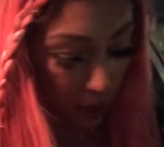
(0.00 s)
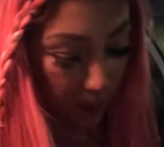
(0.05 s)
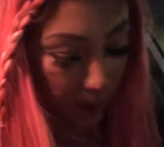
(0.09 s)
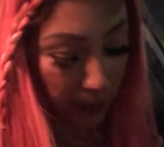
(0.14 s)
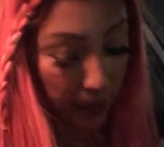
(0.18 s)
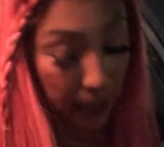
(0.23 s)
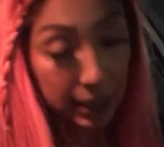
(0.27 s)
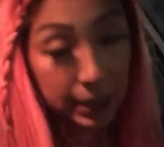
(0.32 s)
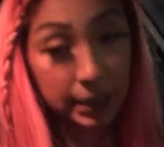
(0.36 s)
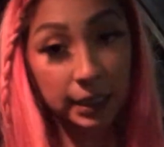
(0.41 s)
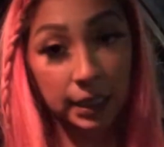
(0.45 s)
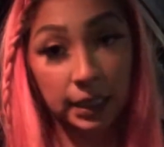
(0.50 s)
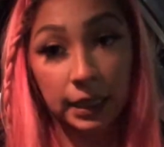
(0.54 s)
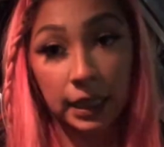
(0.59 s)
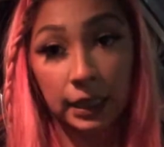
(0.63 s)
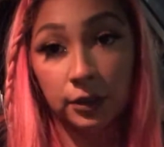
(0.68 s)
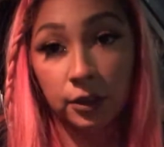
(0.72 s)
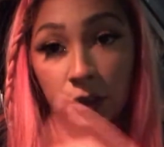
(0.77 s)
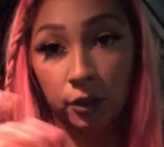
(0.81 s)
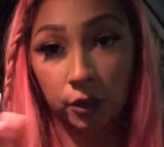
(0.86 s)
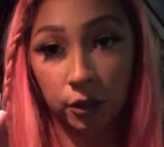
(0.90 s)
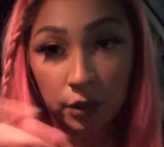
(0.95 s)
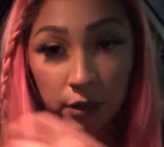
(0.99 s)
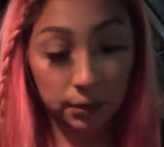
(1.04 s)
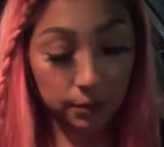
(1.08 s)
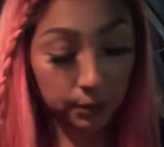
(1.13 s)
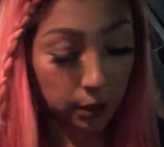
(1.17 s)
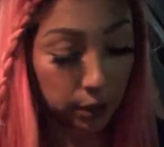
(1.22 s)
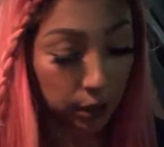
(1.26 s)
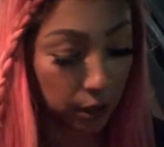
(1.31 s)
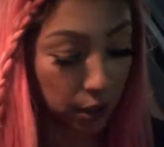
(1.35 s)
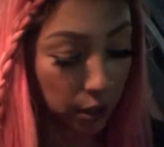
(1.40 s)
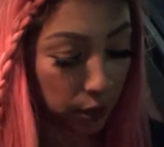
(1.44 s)
But I did get the girls some
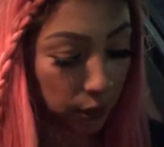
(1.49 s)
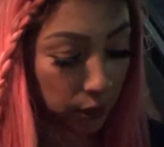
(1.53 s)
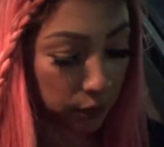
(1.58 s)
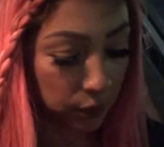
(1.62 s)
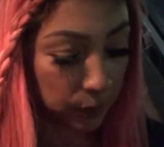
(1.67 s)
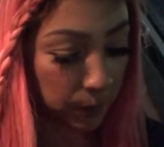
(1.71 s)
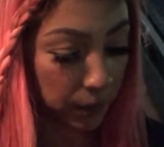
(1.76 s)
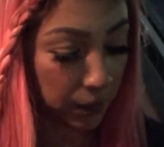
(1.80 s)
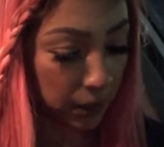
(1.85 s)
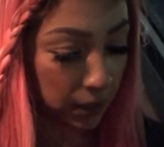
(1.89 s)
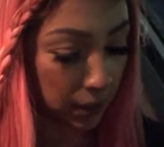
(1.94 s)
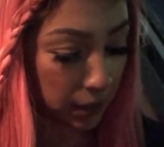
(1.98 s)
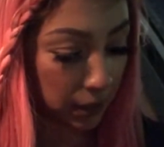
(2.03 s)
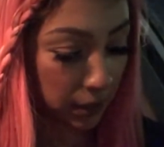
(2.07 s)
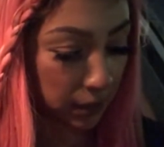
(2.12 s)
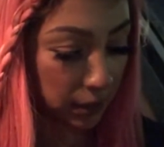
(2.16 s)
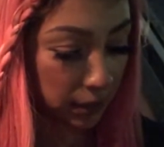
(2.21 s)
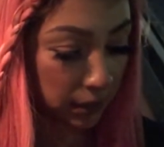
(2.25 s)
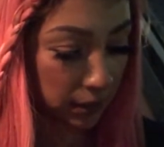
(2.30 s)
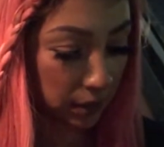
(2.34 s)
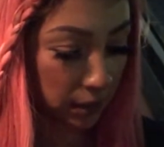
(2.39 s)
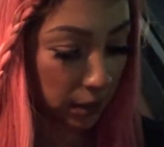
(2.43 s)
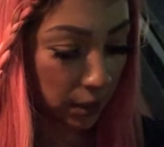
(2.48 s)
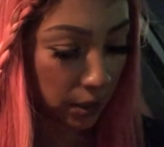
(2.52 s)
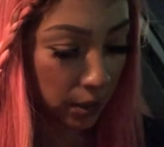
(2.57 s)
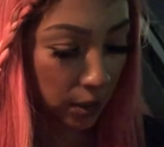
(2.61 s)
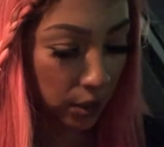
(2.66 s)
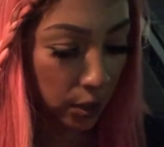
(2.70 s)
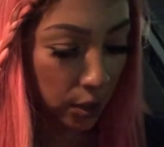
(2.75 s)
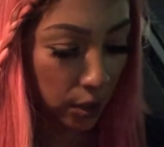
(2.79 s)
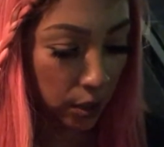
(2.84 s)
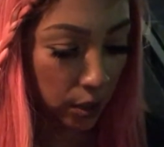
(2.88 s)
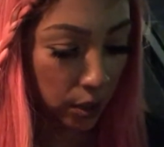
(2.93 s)
clothes because,
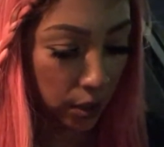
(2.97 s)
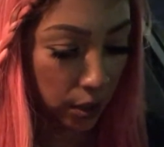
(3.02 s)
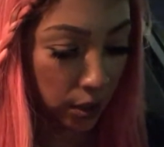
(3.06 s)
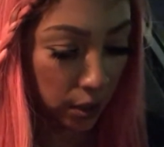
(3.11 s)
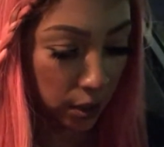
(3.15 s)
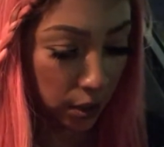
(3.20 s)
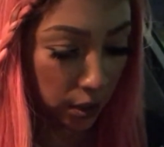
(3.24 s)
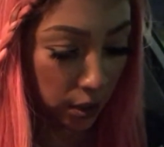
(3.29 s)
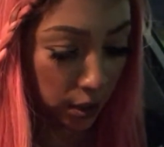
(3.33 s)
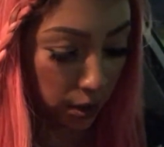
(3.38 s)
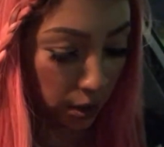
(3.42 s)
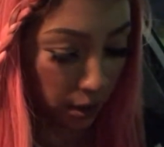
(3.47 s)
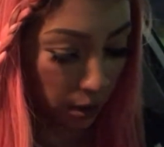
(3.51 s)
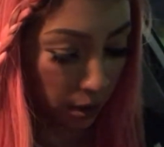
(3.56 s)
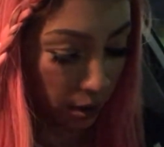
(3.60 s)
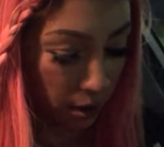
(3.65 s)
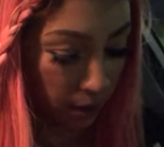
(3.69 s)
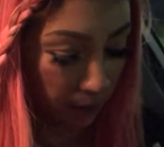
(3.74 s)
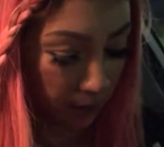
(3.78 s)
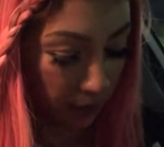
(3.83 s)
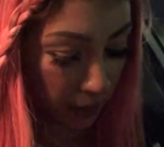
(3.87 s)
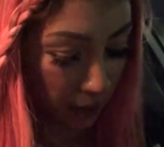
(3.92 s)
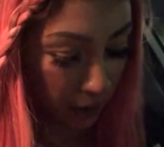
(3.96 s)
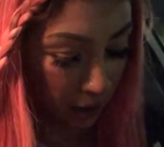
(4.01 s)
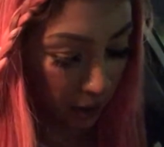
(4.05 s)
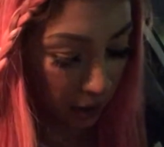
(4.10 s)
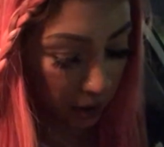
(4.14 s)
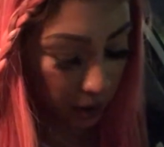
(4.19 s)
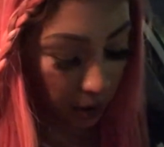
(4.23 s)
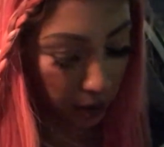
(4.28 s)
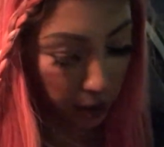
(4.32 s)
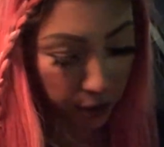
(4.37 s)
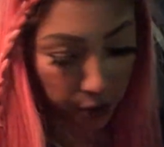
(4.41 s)
um,
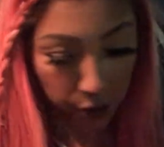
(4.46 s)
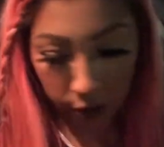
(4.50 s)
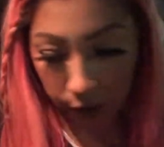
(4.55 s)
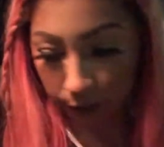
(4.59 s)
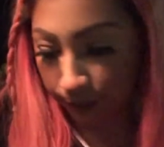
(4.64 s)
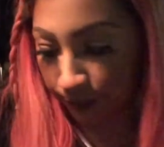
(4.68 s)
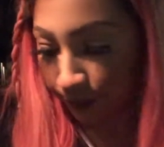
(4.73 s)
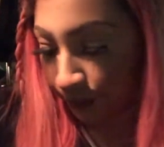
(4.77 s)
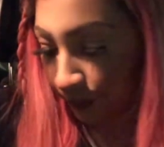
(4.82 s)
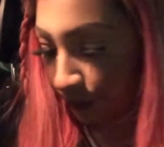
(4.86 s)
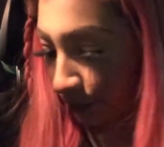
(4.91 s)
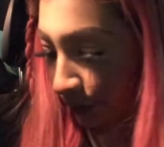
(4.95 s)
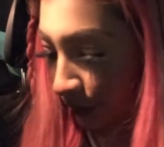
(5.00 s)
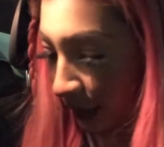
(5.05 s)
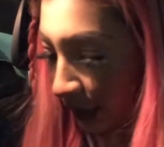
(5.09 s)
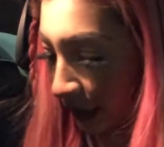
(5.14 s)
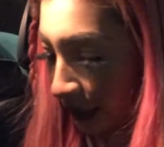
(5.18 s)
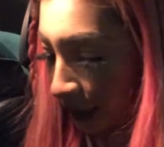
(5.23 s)
you know, they